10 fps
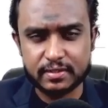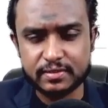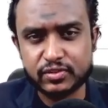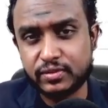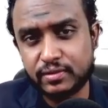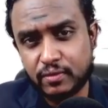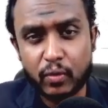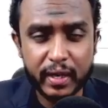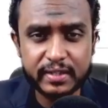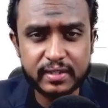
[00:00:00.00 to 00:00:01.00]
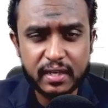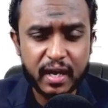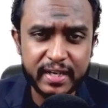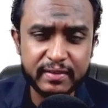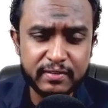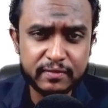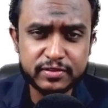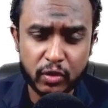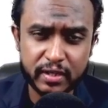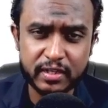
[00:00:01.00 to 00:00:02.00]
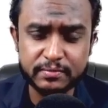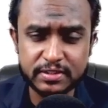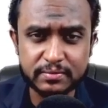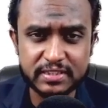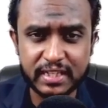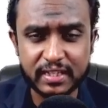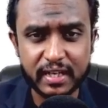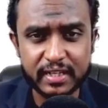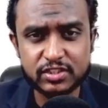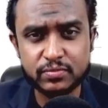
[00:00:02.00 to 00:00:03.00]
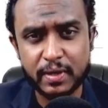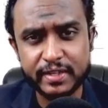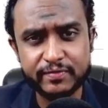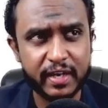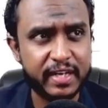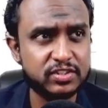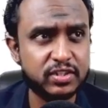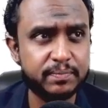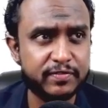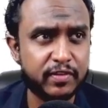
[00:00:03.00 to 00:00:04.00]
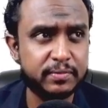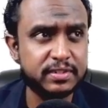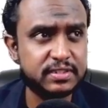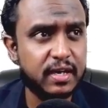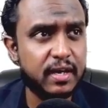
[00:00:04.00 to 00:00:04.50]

So quite high level of short termism is encouraged by financial performance